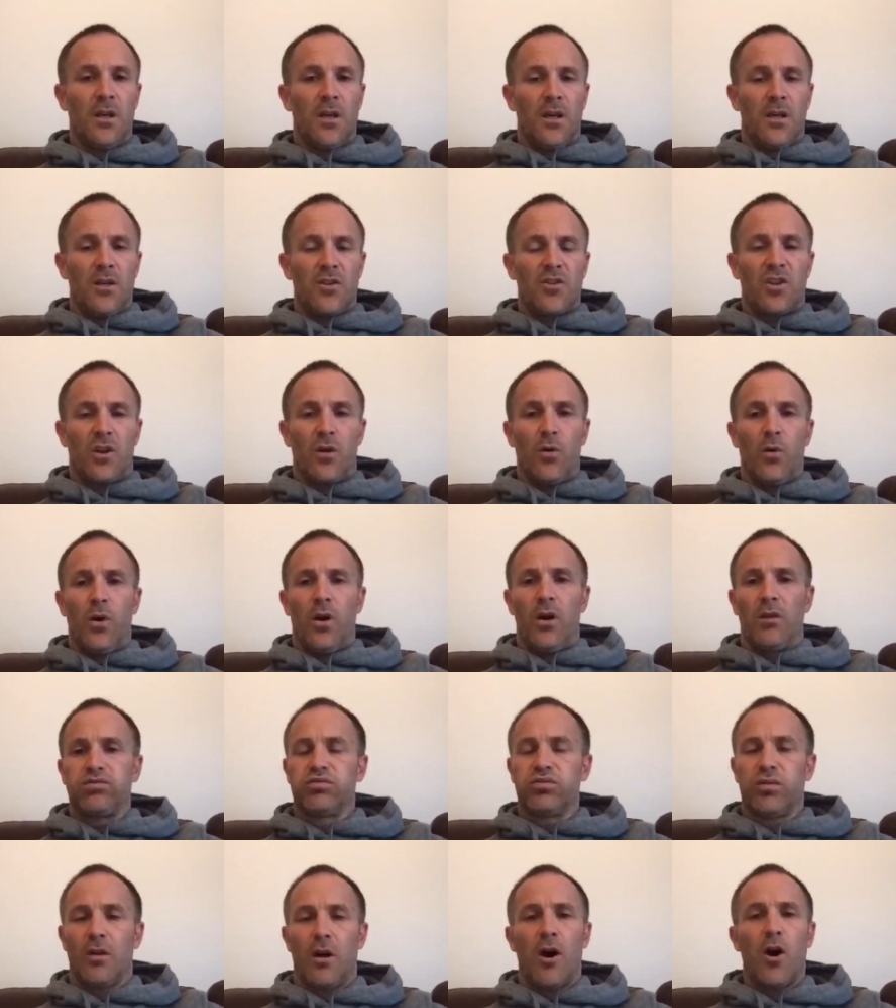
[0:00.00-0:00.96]
So
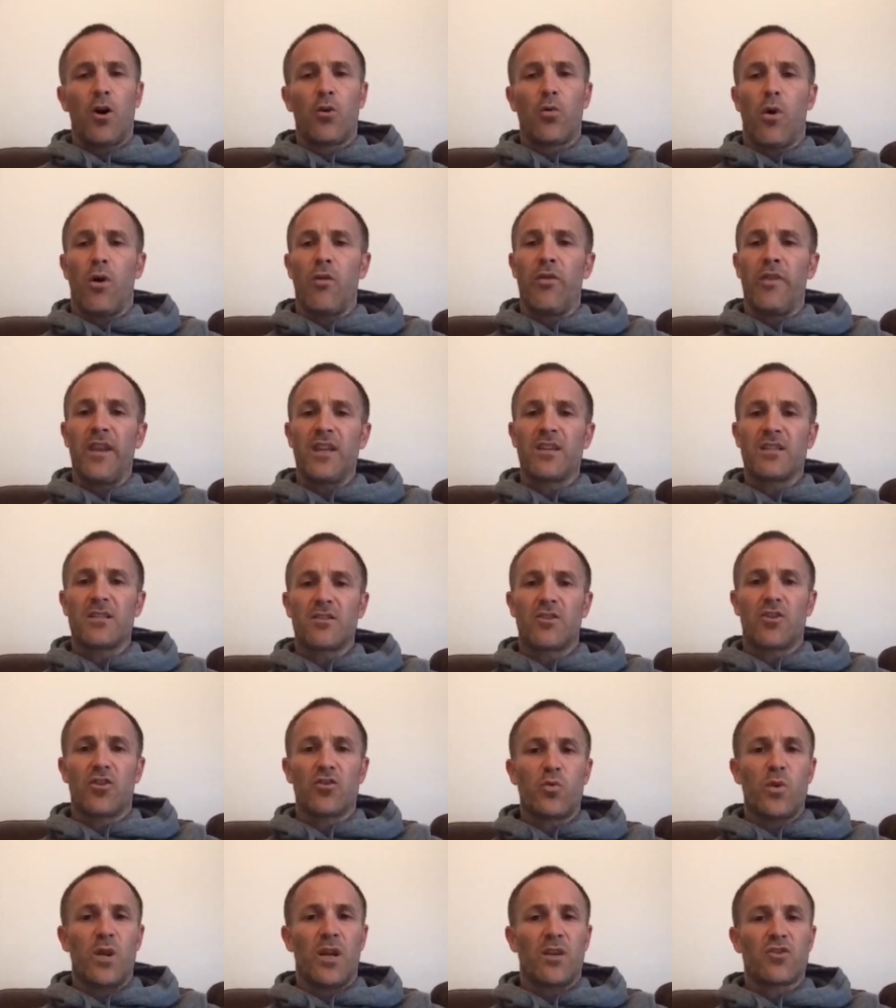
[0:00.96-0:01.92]
hard on this
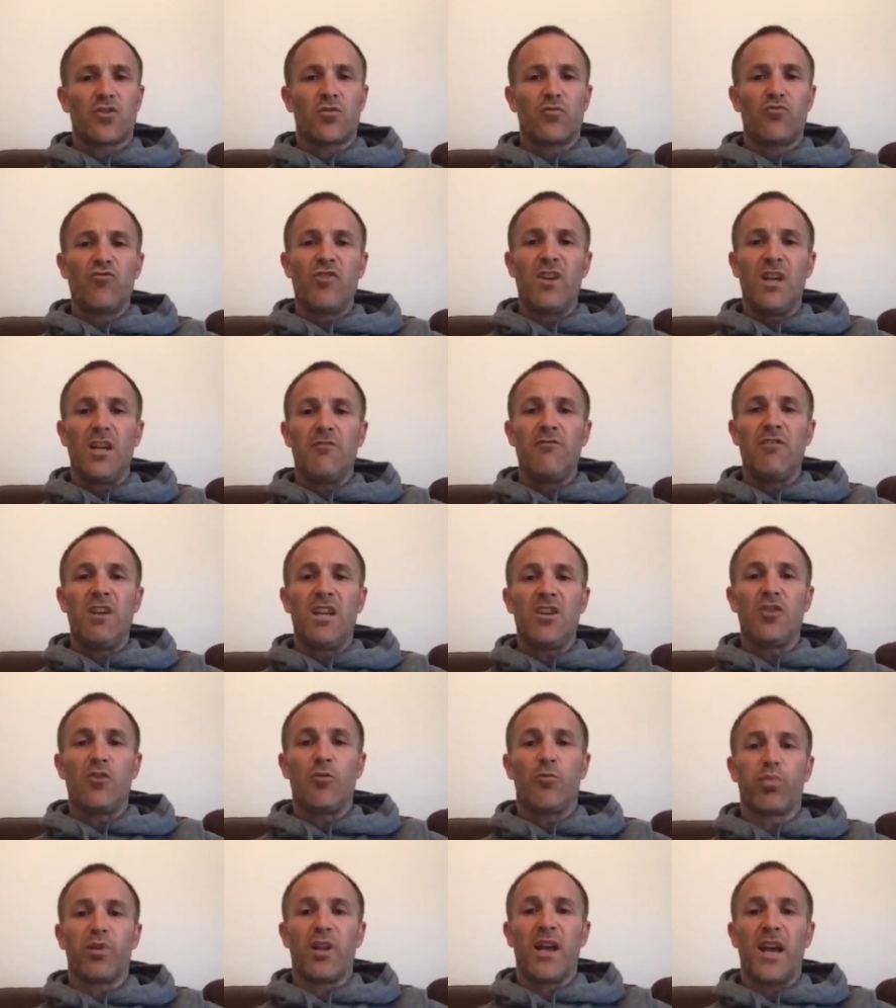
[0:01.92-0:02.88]
because we had some really
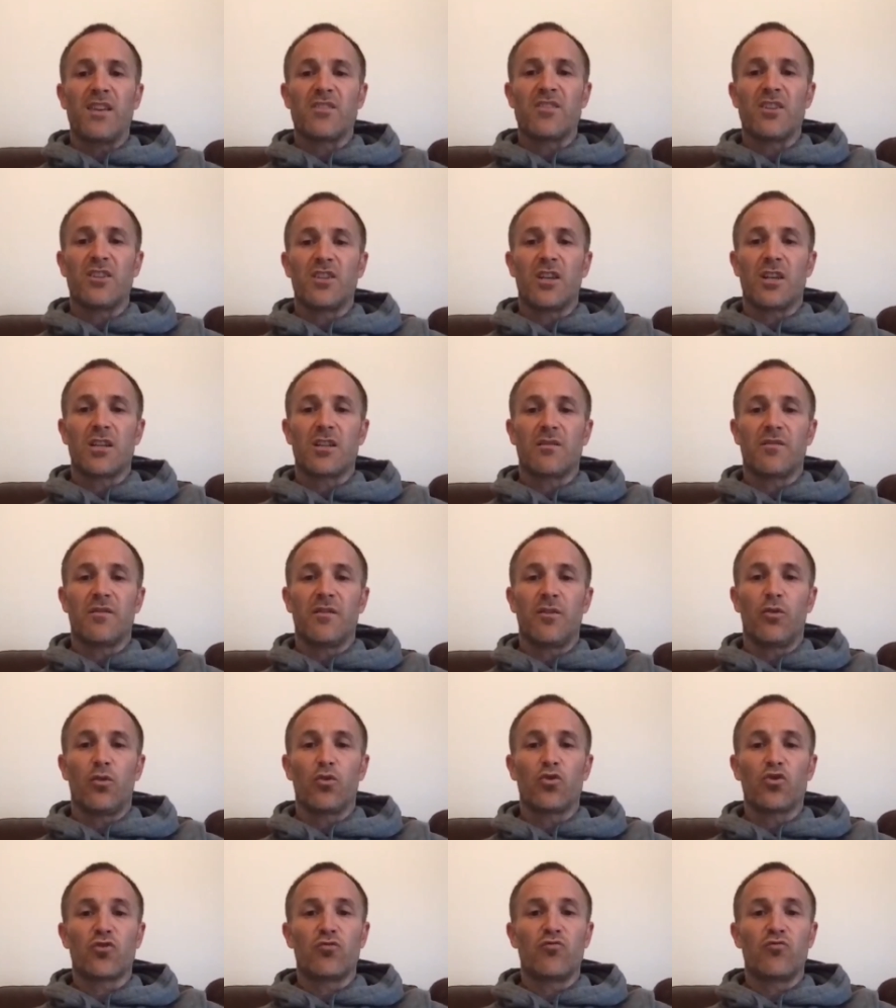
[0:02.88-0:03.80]
good players at Chesterfield,